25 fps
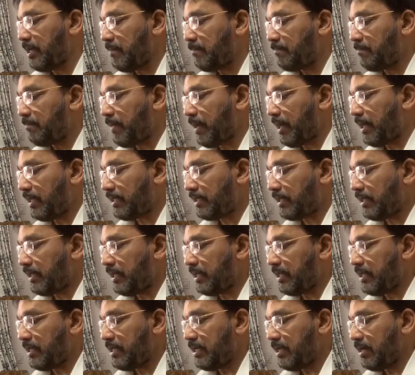
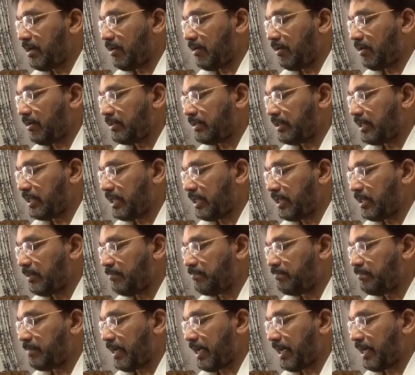partly on the
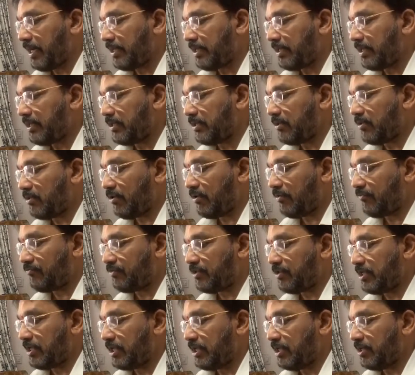impact of
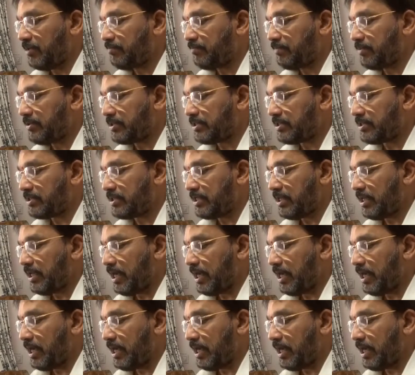the inputs